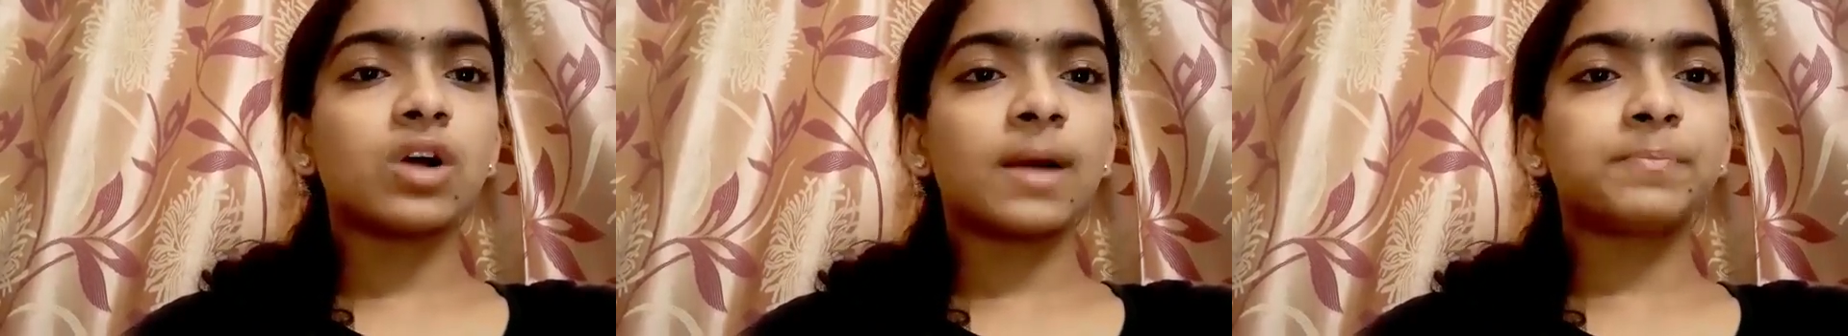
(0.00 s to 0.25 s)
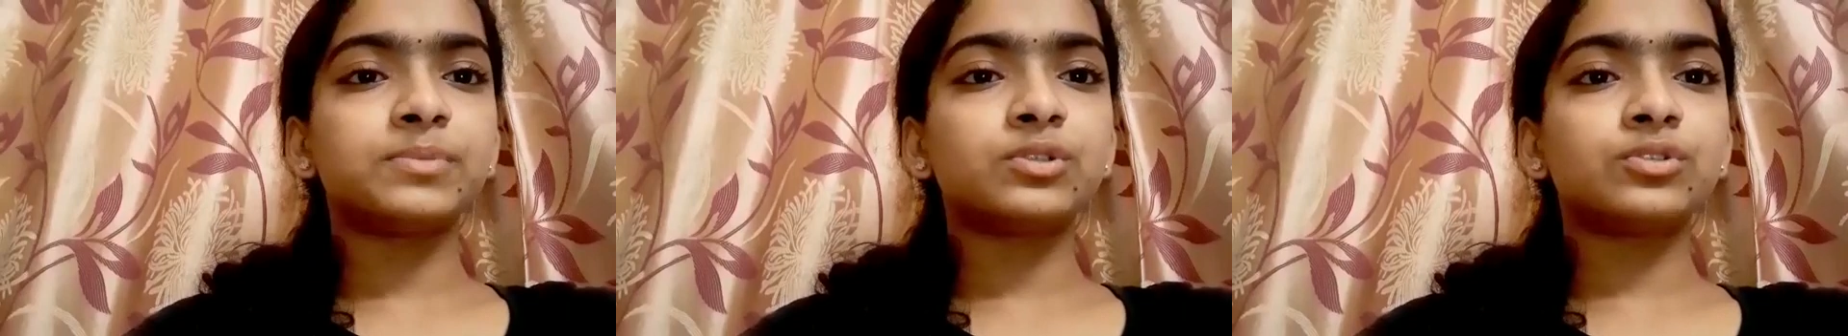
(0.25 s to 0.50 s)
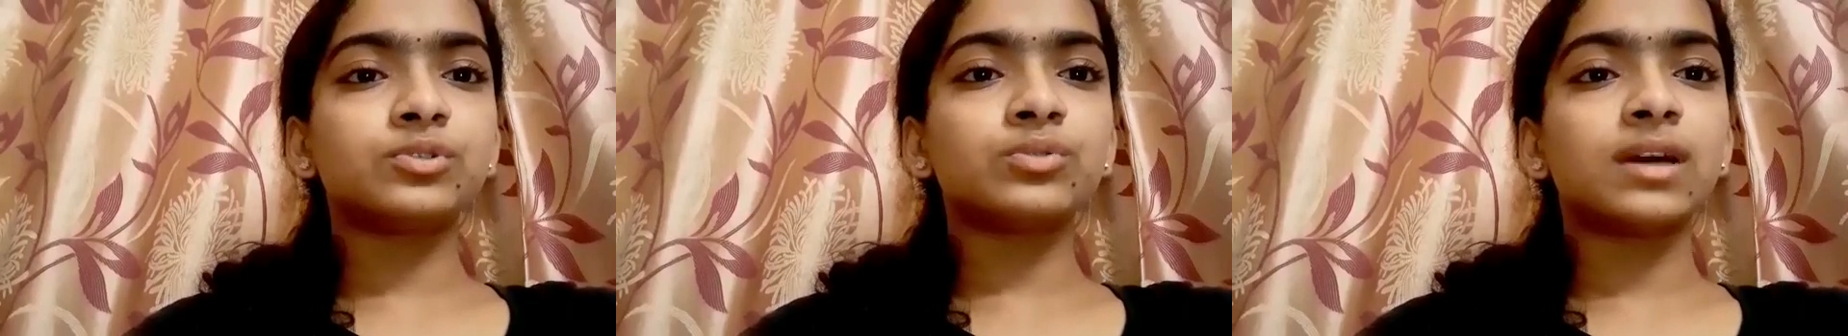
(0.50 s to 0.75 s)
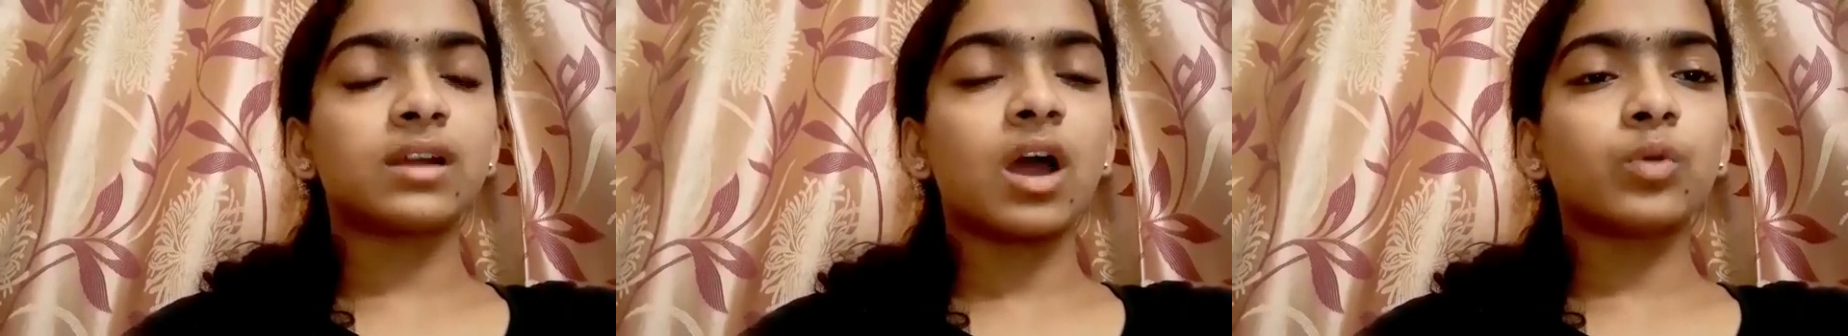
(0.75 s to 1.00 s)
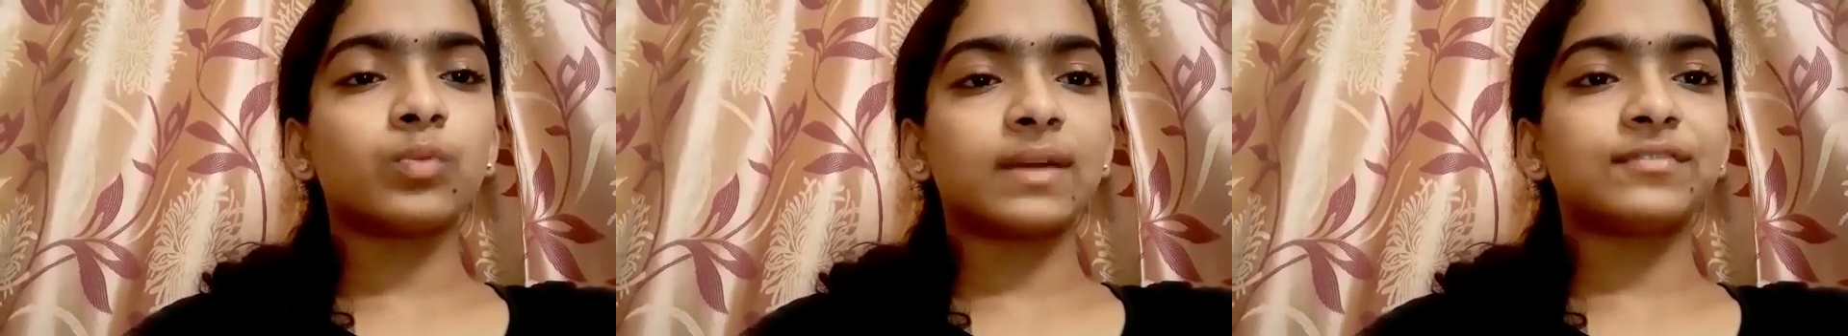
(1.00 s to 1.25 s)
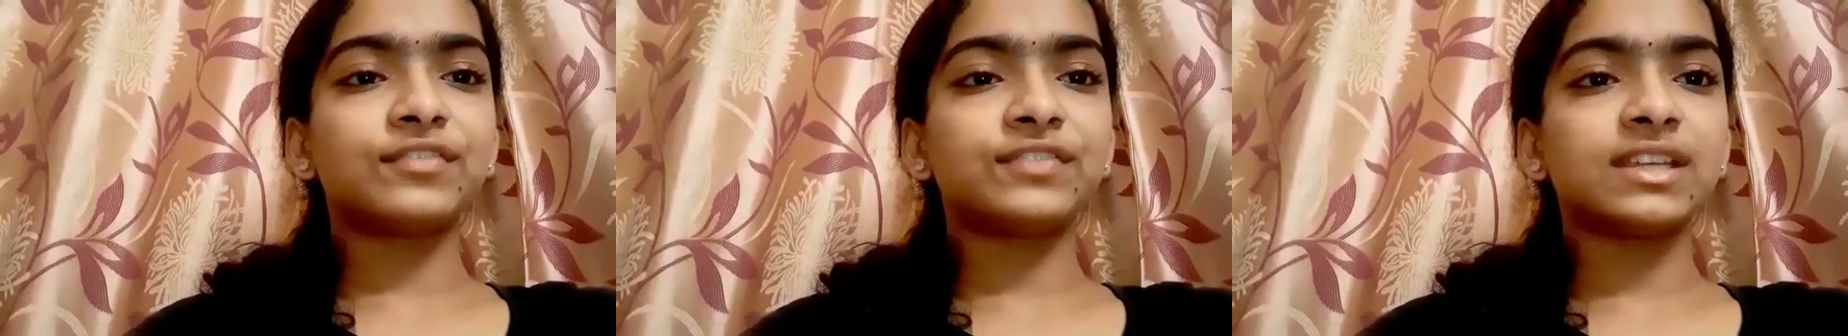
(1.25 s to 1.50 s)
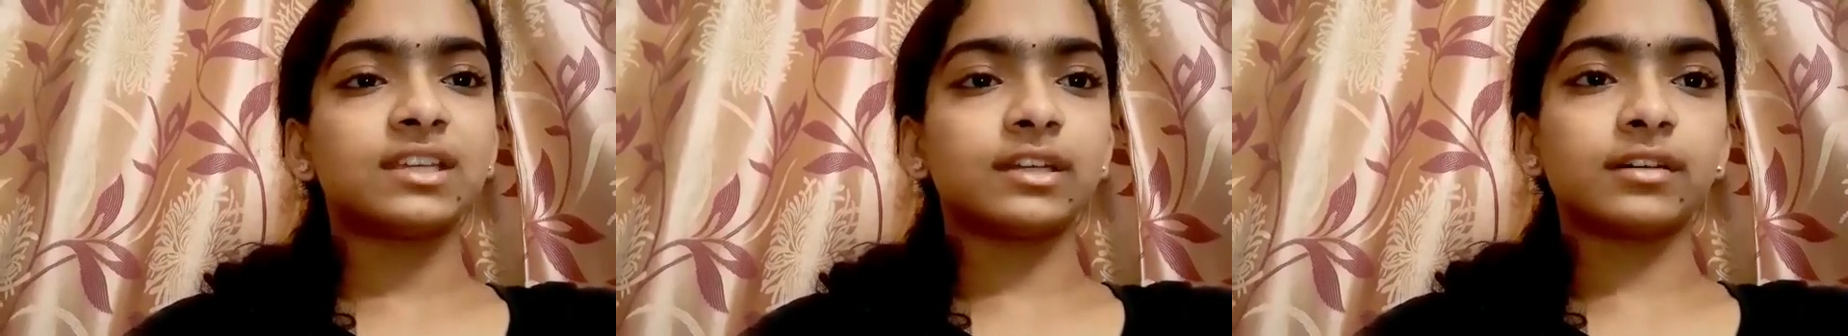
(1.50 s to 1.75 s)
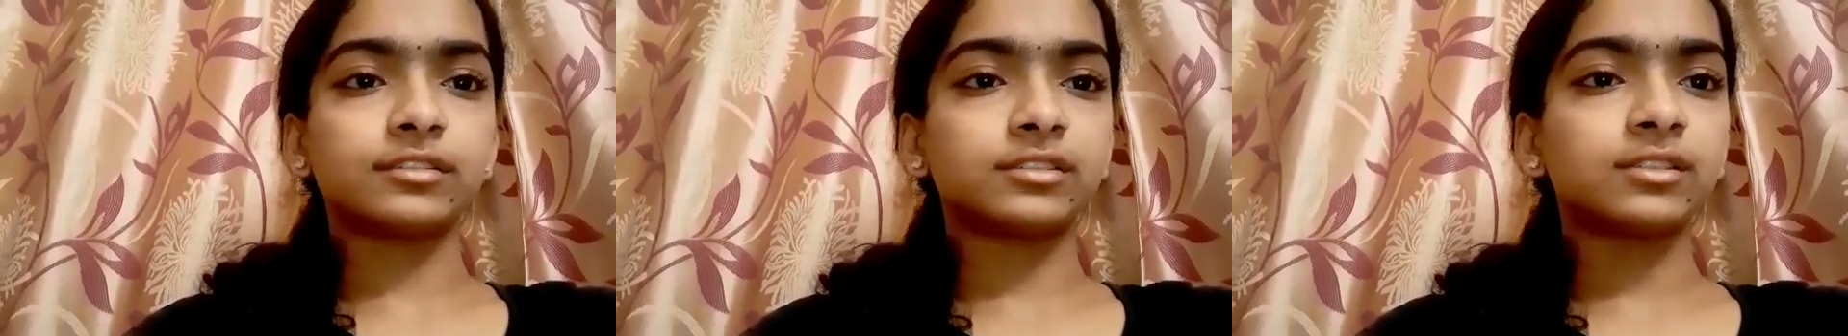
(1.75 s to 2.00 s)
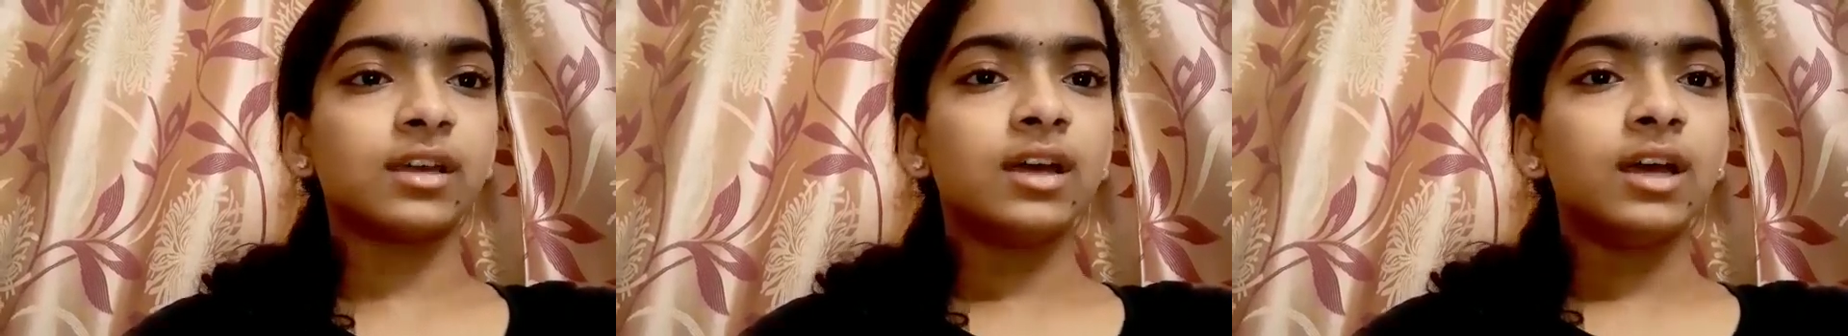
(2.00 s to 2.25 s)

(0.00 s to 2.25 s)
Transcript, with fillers: up to around 150 years.